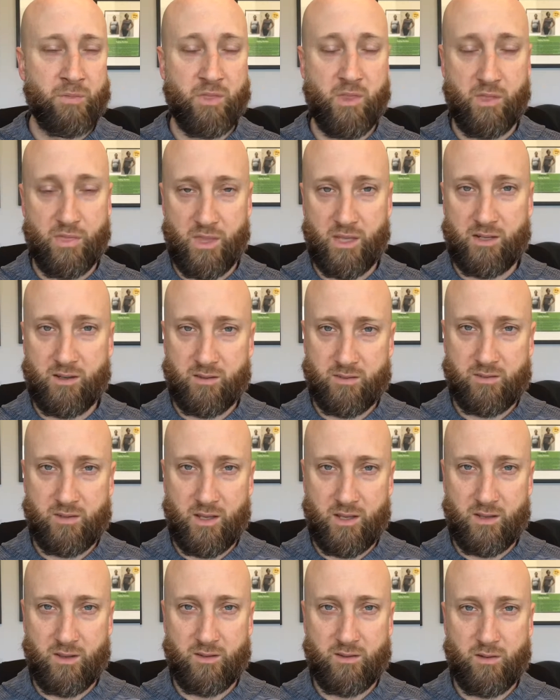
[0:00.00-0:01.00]
The thing I'll
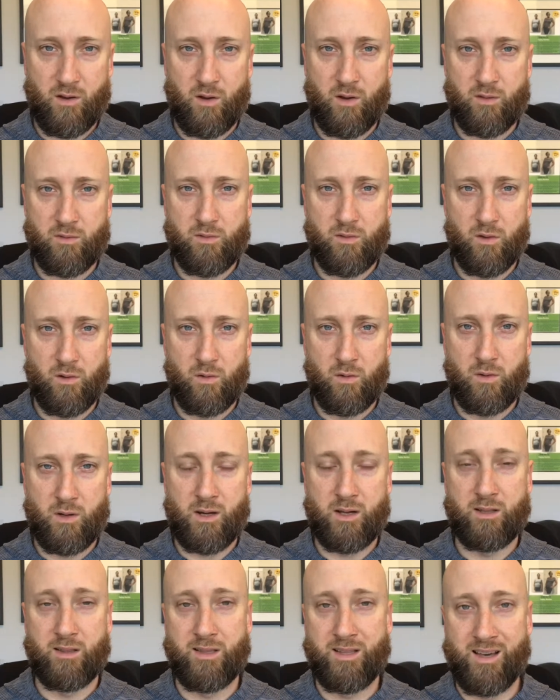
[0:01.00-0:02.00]
say is also,
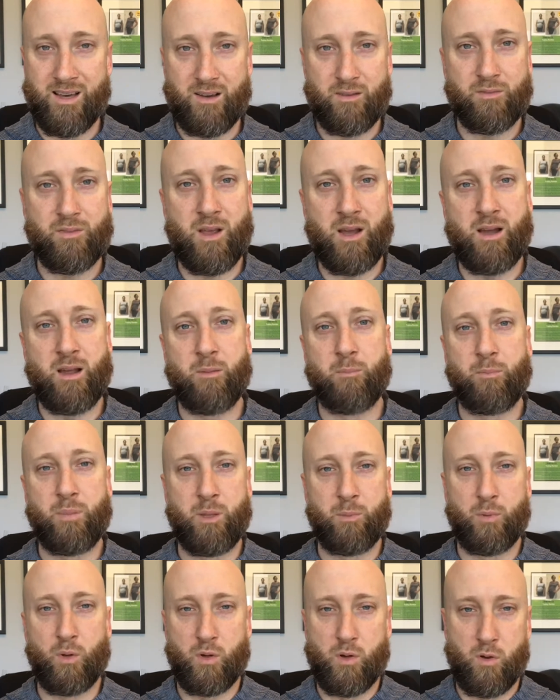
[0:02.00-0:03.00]
a lot of time
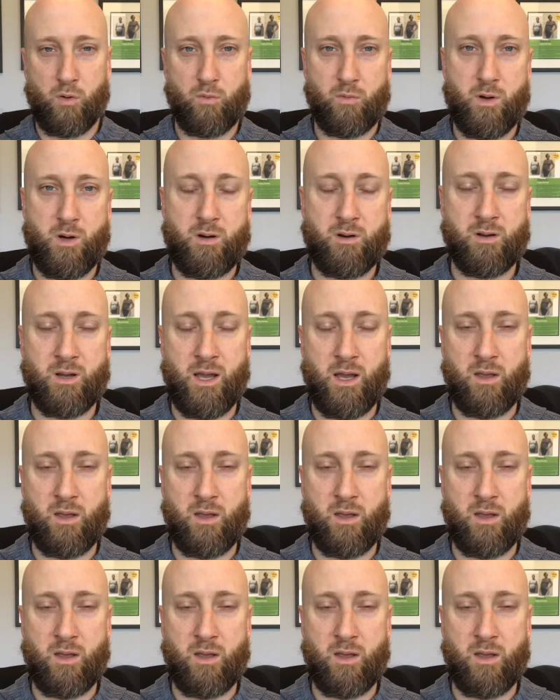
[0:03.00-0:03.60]
people go wrong.